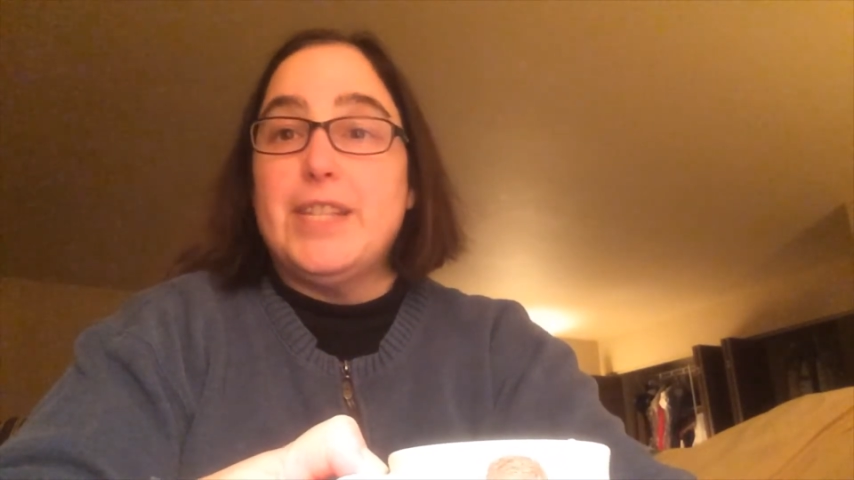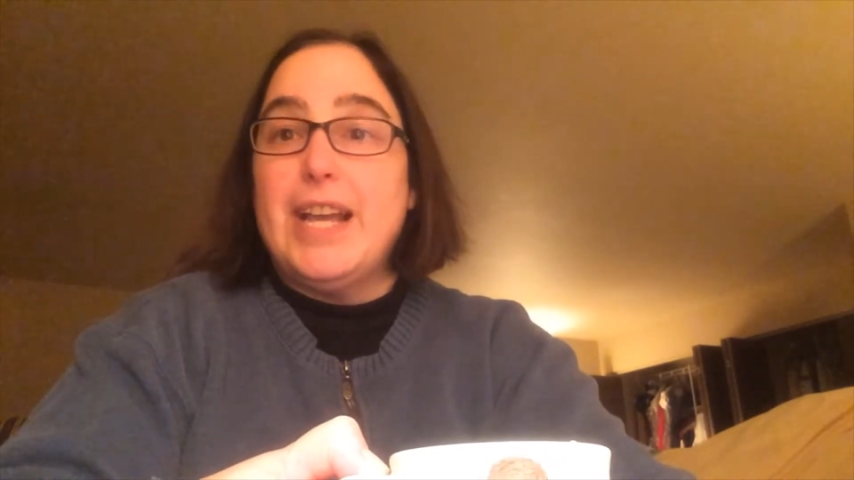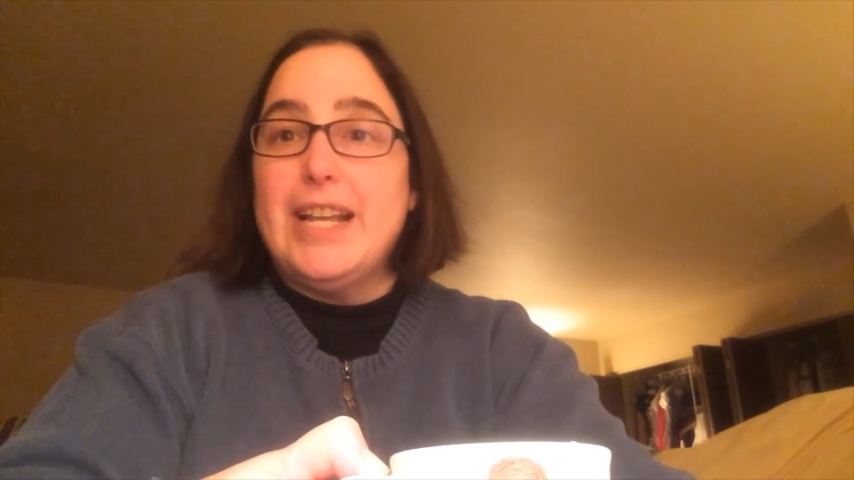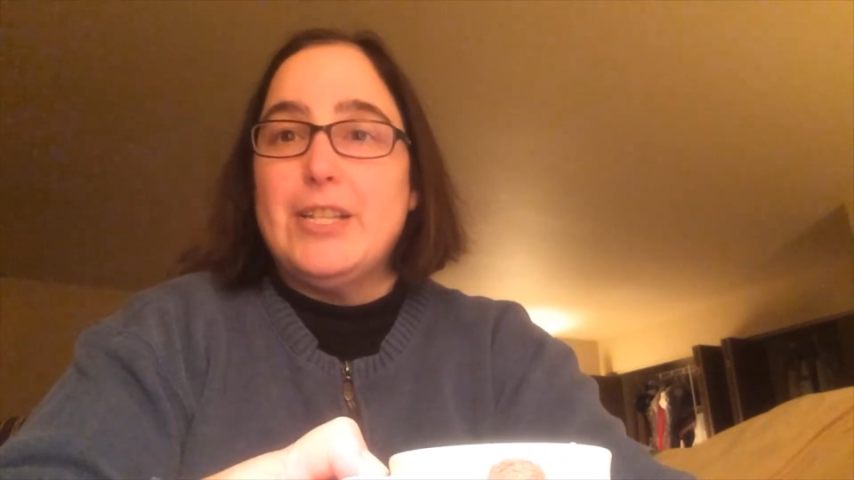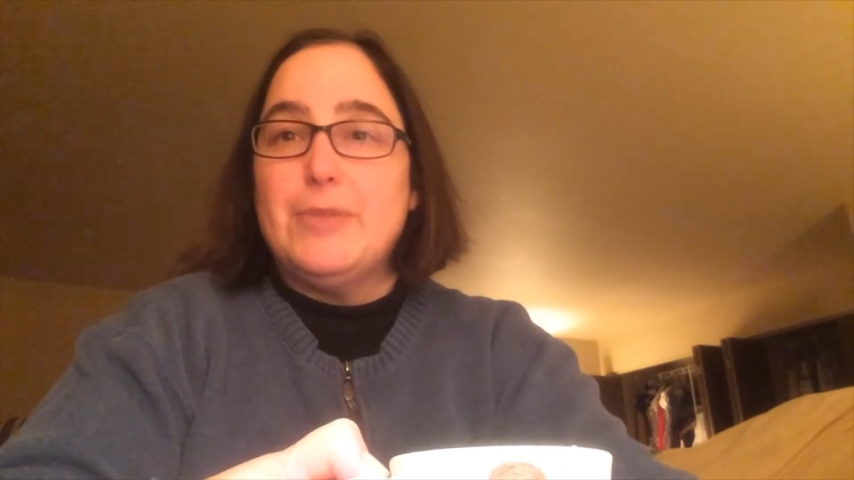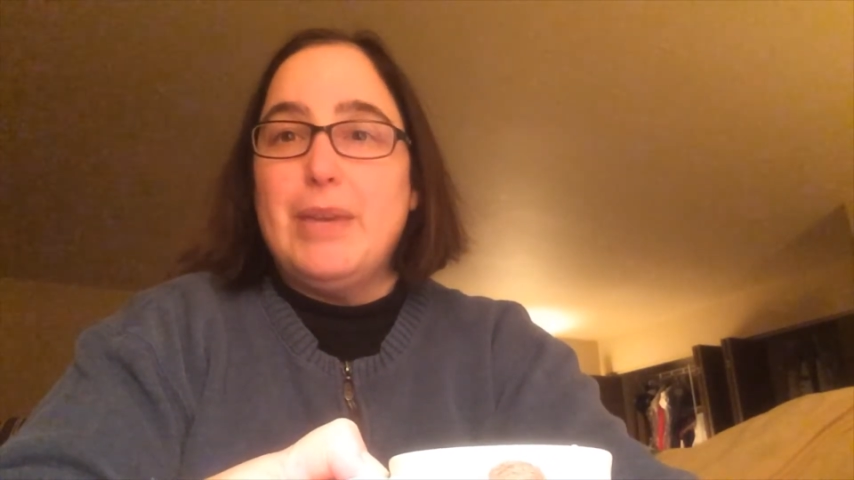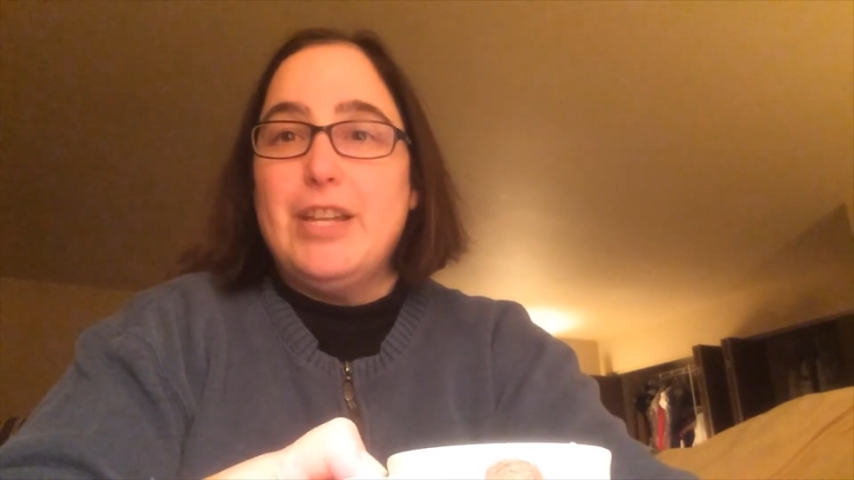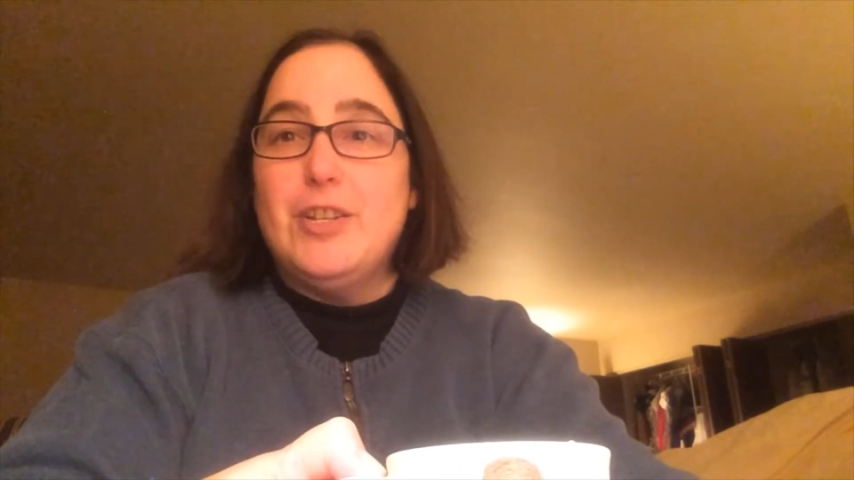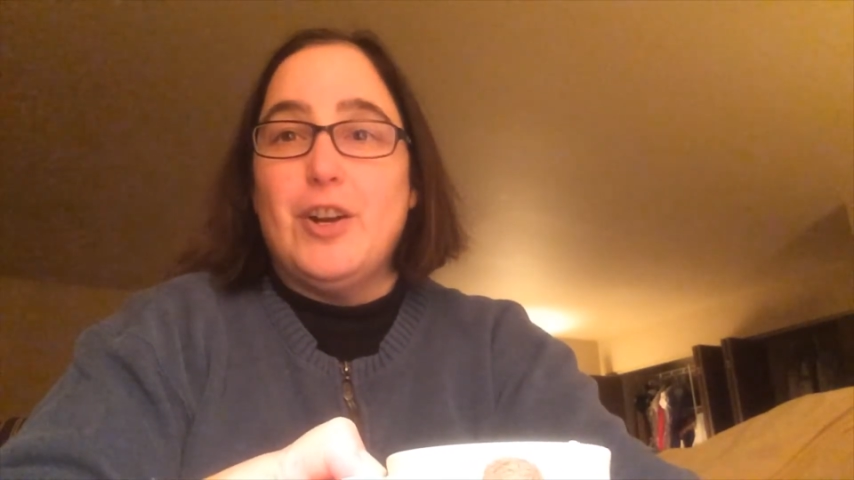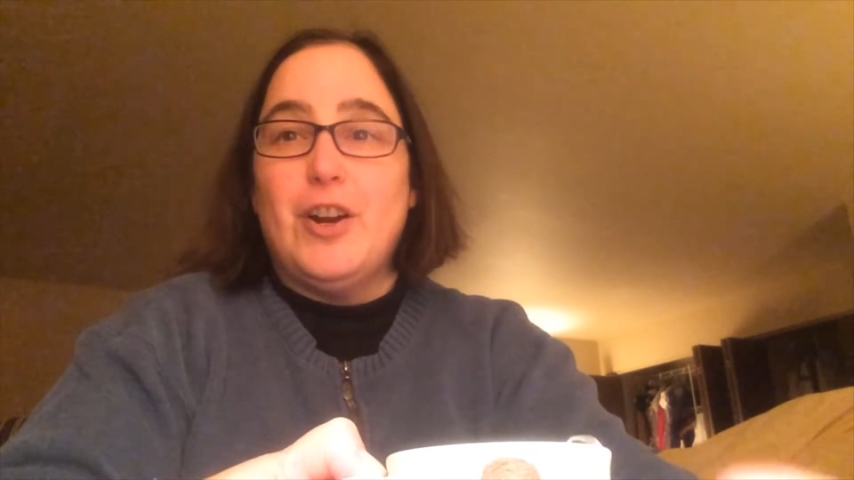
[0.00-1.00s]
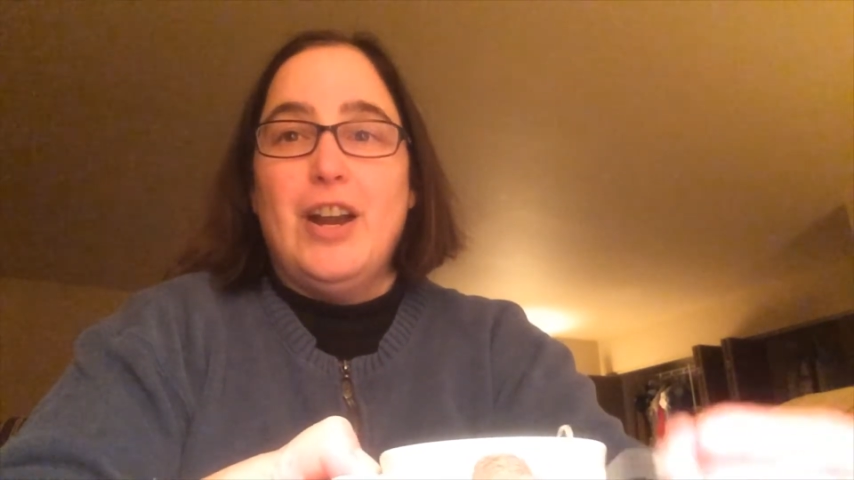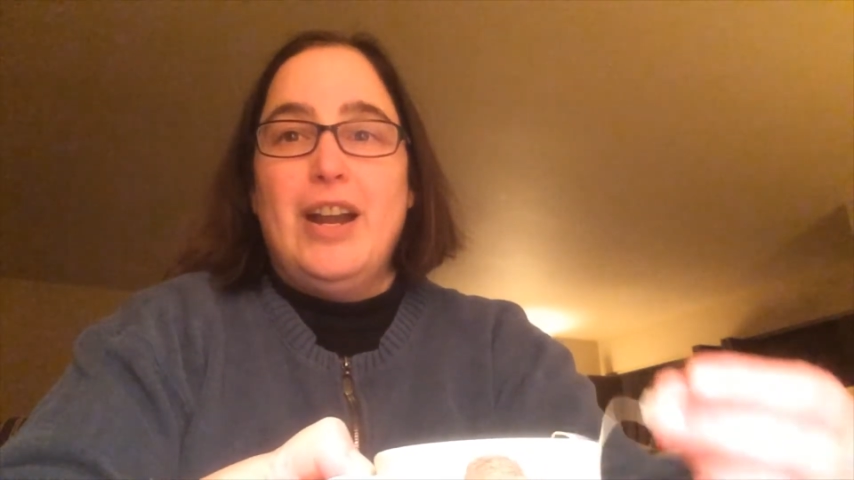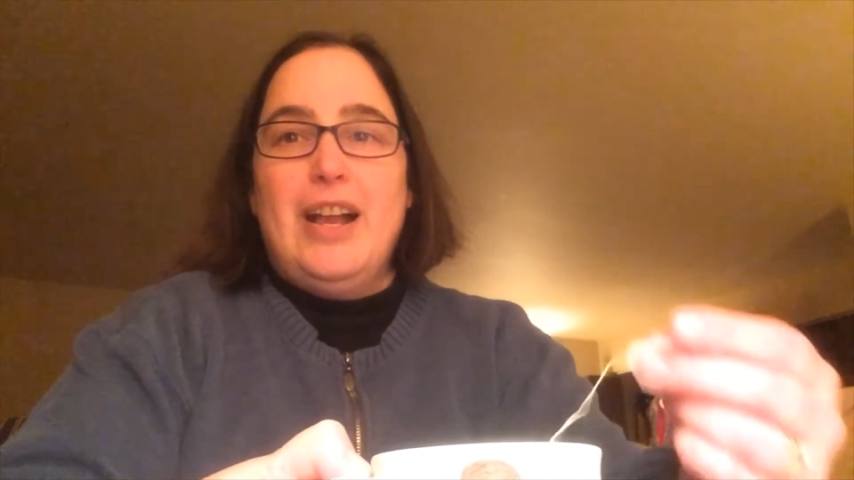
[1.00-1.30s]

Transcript: science major,